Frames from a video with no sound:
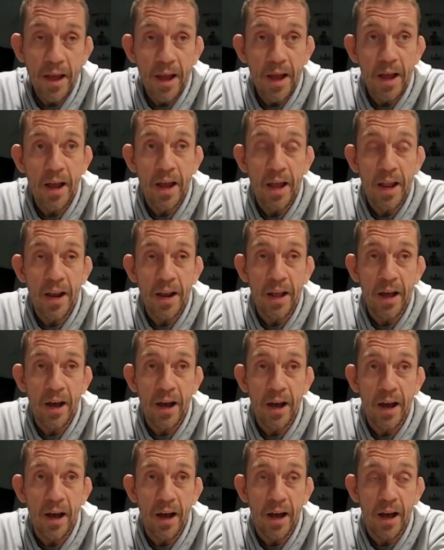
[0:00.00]
And
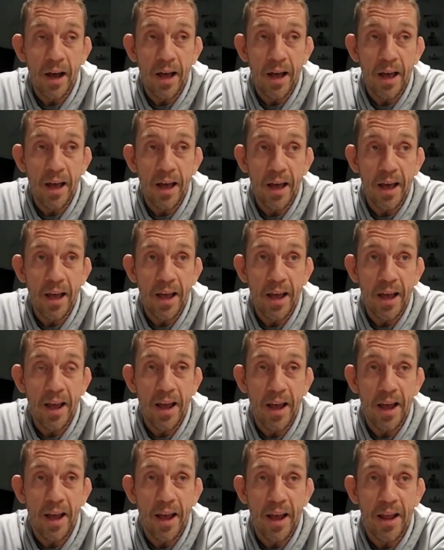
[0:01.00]

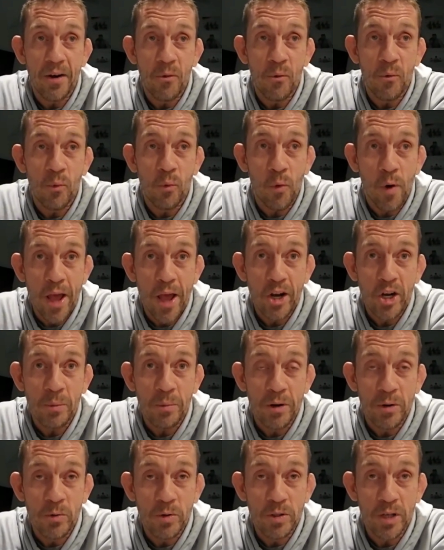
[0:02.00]

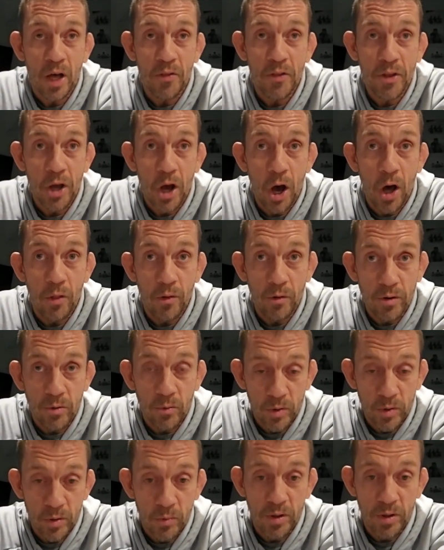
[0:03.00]
Randleman was on the other
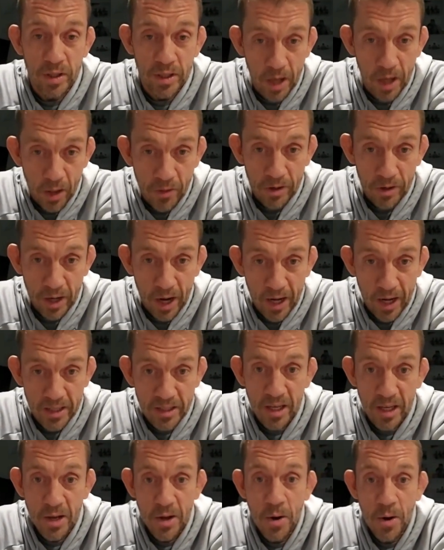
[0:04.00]
with the other
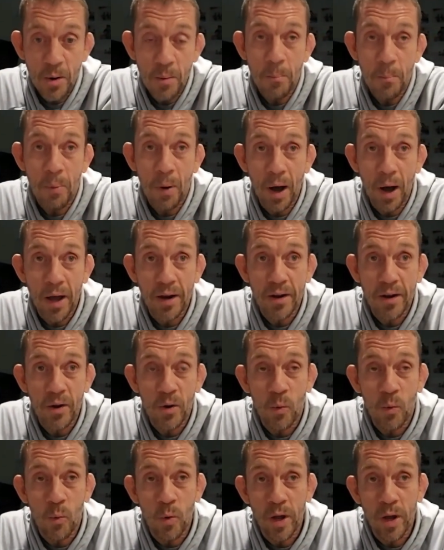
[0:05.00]
guys. But
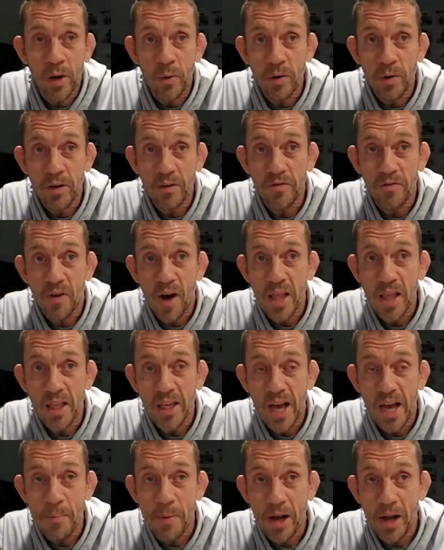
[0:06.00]
when we finally
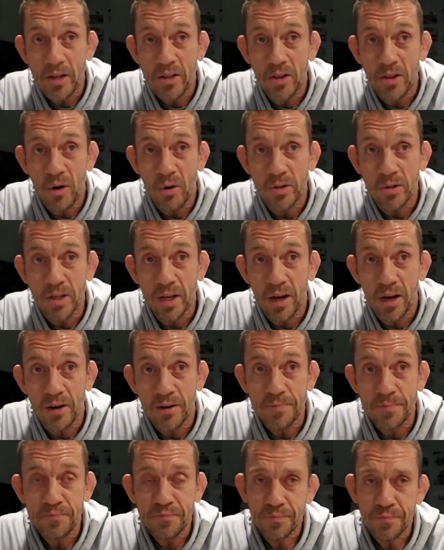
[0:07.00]
got back to the
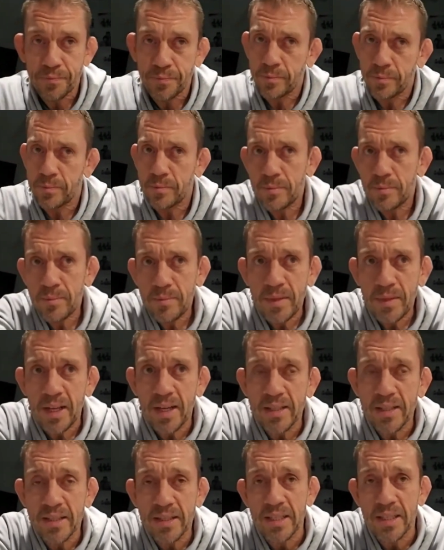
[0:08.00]
hotel,
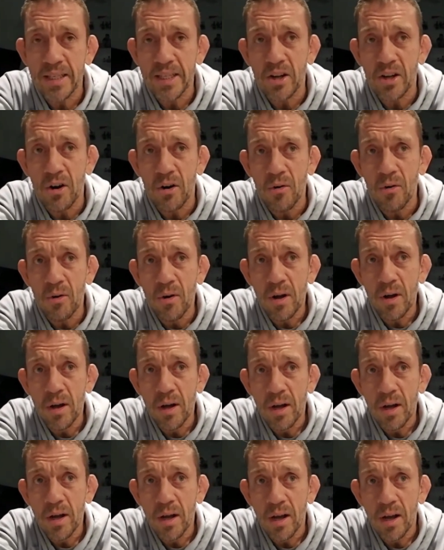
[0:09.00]
Tito
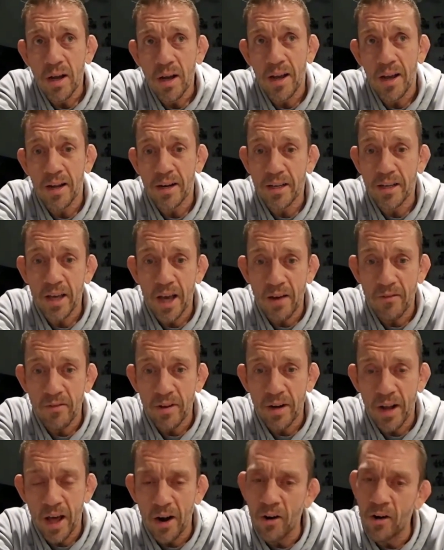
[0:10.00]
and
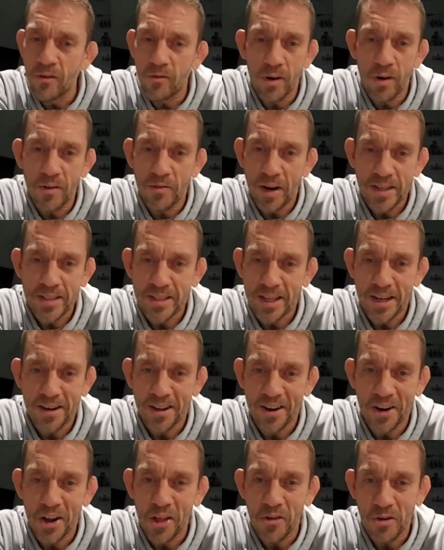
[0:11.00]
Kevin, I don't know if I said it
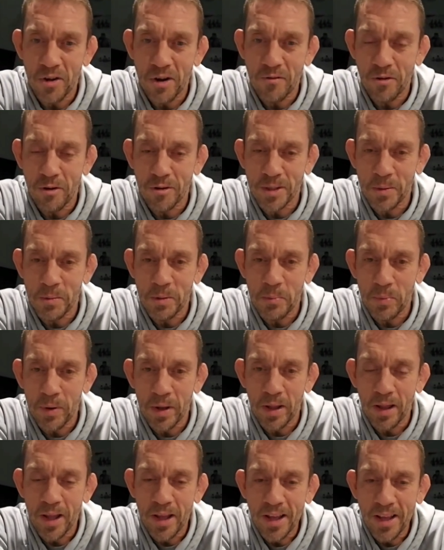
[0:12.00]
on another interview or something,
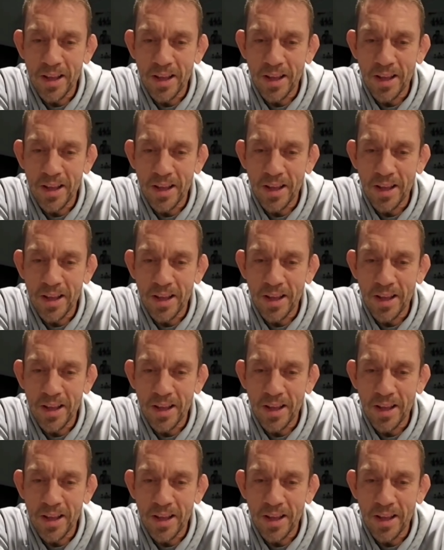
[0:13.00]
but